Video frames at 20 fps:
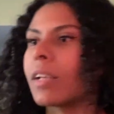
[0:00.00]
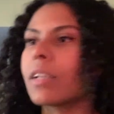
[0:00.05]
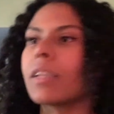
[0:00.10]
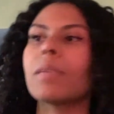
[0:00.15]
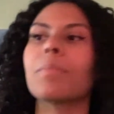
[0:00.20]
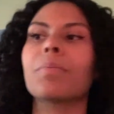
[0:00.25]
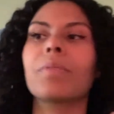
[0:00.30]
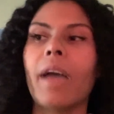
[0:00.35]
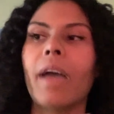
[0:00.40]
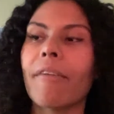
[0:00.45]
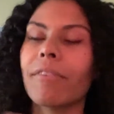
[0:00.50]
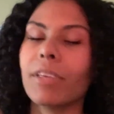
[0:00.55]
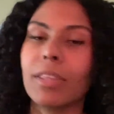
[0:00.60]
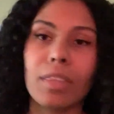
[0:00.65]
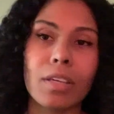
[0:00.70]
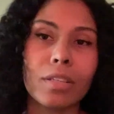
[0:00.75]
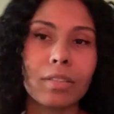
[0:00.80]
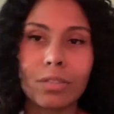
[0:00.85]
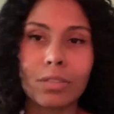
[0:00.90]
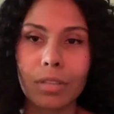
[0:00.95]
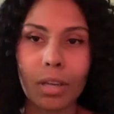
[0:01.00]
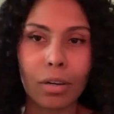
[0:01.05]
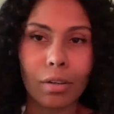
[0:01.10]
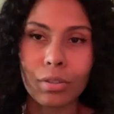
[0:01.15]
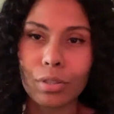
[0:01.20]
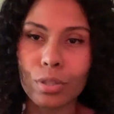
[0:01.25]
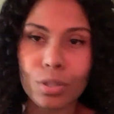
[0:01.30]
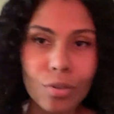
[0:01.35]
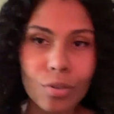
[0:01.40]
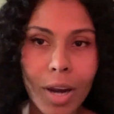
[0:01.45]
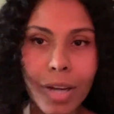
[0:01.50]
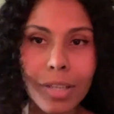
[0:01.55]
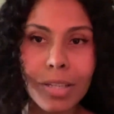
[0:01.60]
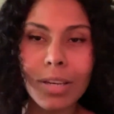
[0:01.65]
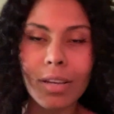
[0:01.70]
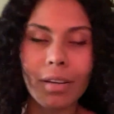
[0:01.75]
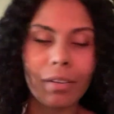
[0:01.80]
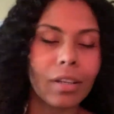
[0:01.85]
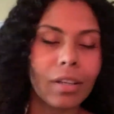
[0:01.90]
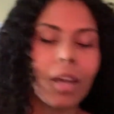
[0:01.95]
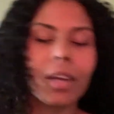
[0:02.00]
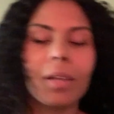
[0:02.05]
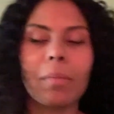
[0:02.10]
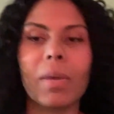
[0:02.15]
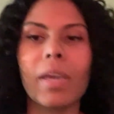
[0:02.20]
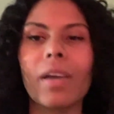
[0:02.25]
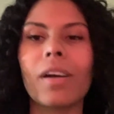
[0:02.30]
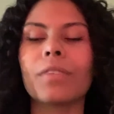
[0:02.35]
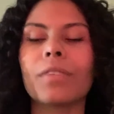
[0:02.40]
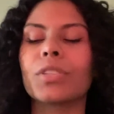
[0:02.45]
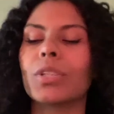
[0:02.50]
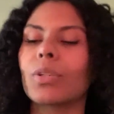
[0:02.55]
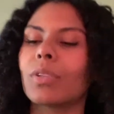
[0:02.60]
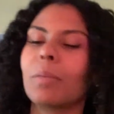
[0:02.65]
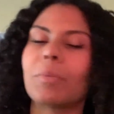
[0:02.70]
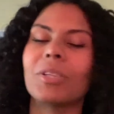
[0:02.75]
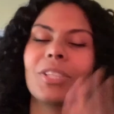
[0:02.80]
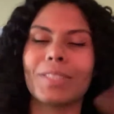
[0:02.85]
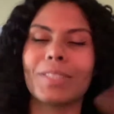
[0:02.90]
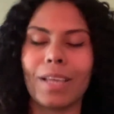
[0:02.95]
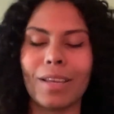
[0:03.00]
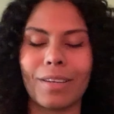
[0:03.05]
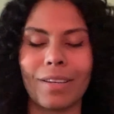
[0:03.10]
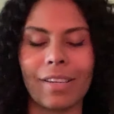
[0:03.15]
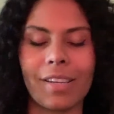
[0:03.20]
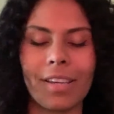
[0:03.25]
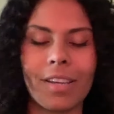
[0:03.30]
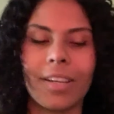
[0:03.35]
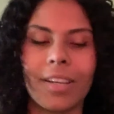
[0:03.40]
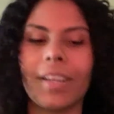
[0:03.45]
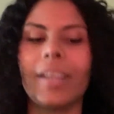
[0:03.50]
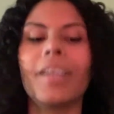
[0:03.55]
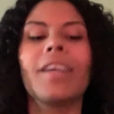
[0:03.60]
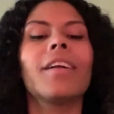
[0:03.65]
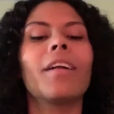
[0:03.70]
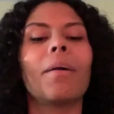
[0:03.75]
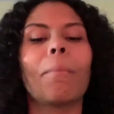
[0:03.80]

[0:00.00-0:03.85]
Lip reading: I keep having things that are distracting and cutting me off. So let me just end it here.